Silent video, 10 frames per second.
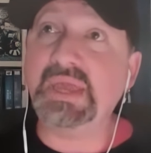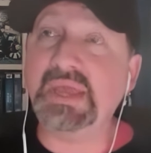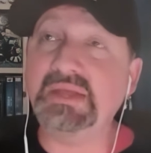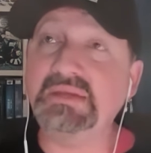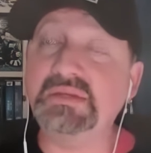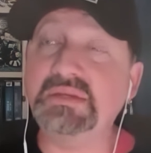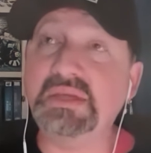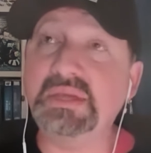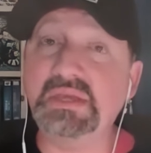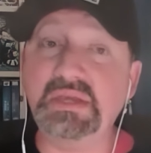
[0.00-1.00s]
And
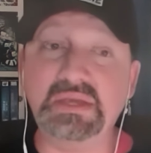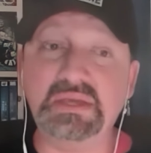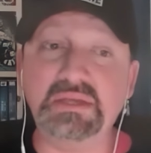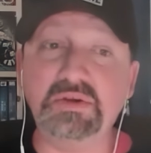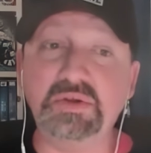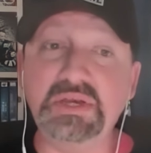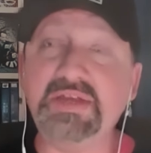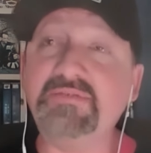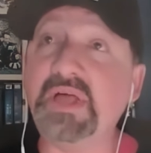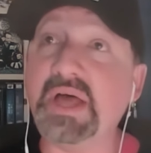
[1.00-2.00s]
he'd
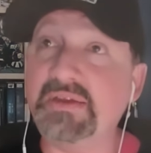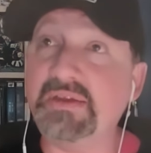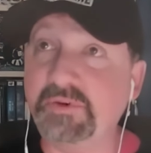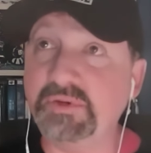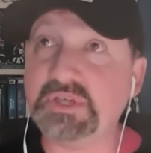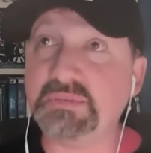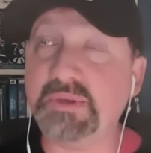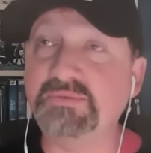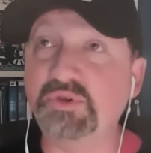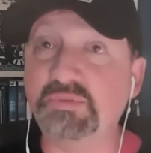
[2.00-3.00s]
have a lot of folks come
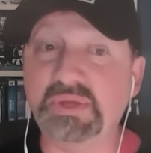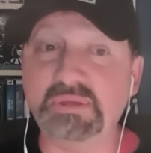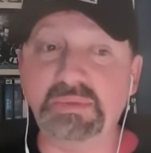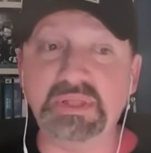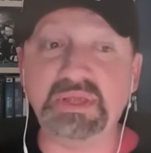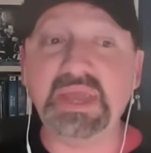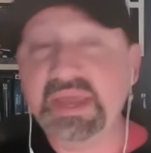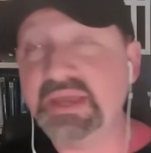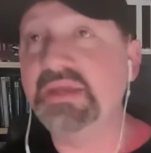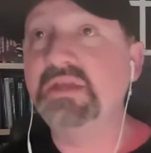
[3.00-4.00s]
up to him and be like,
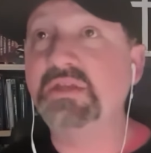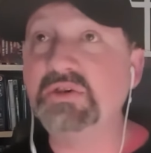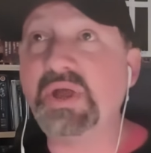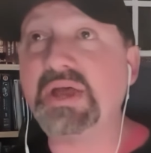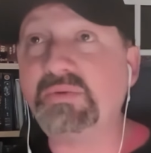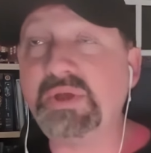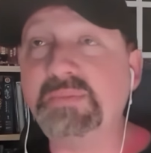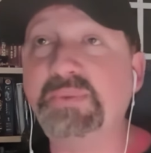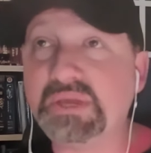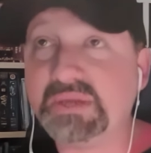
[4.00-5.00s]
hey, how do
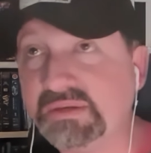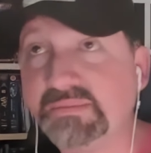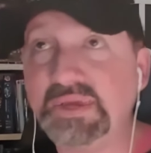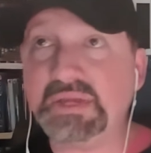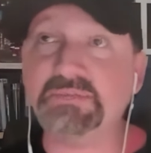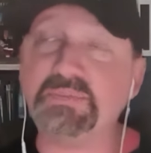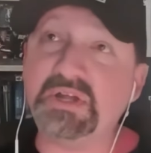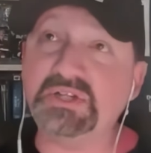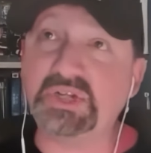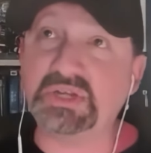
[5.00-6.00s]
I pick my next
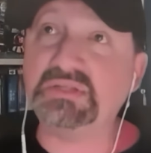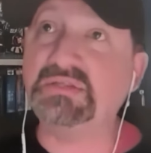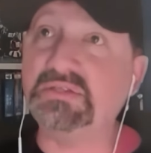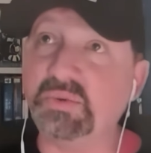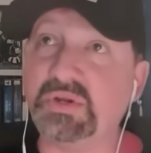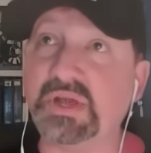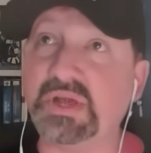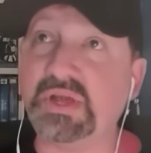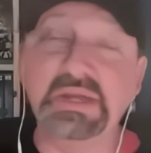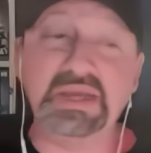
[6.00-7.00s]
project to work
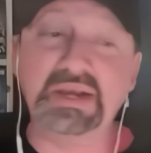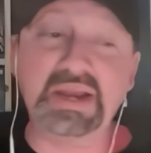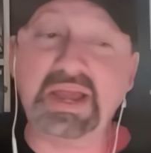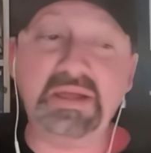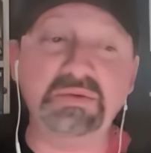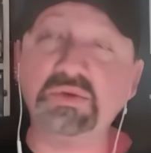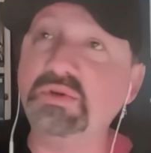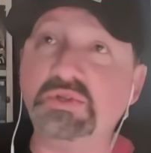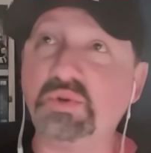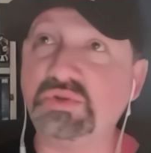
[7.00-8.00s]
on? And I was
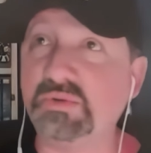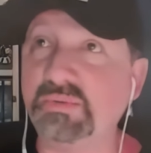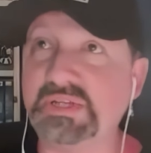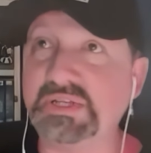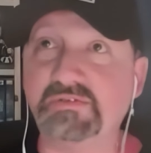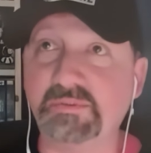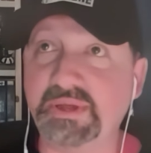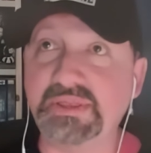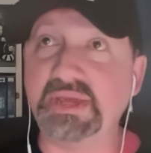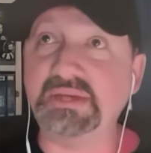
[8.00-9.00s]
always torturing myself
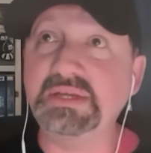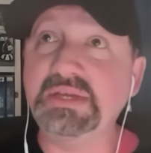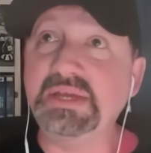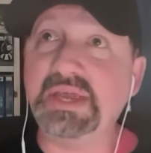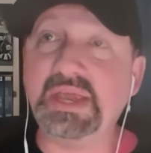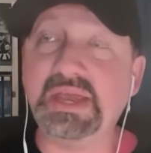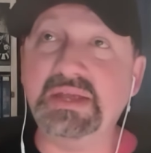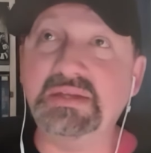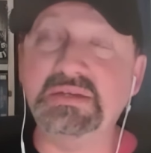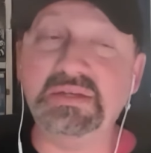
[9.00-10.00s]
about that.
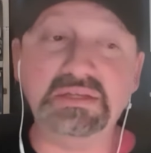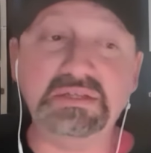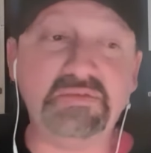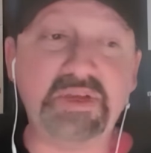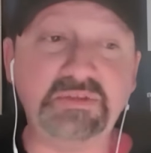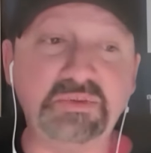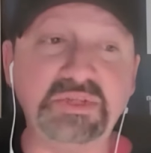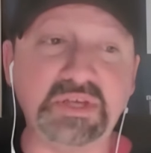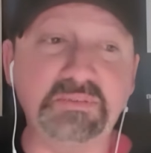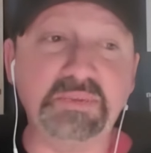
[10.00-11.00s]
And his advice
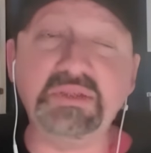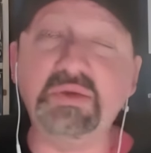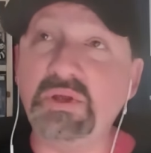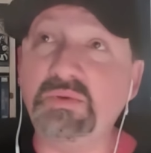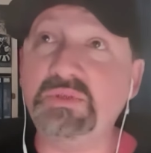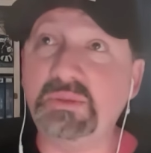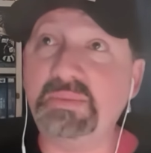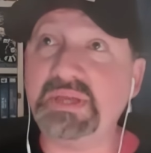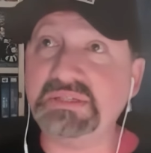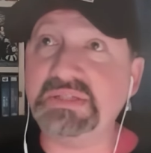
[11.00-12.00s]
was like, pick the one with the
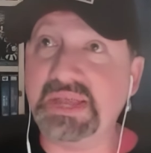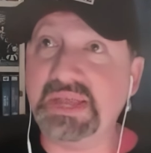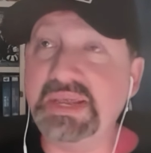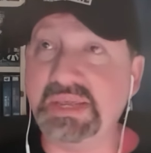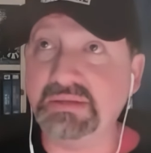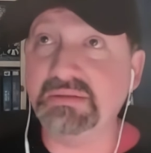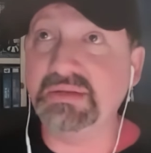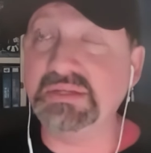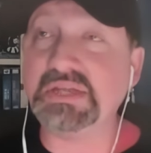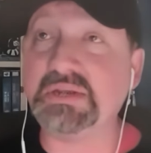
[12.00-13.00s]
best ending.
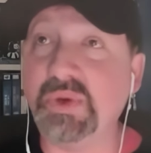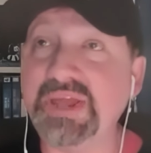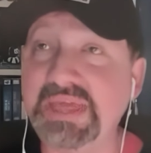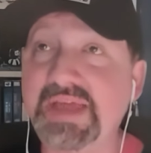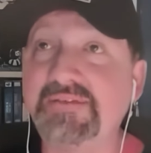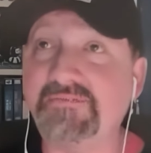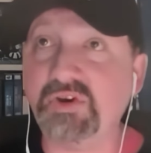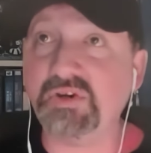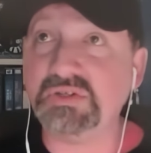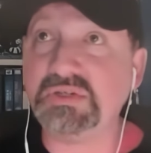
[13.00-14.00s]
He's like, write that
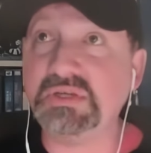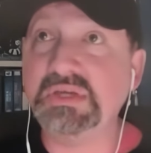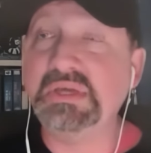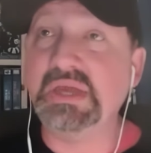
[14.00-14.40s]
first.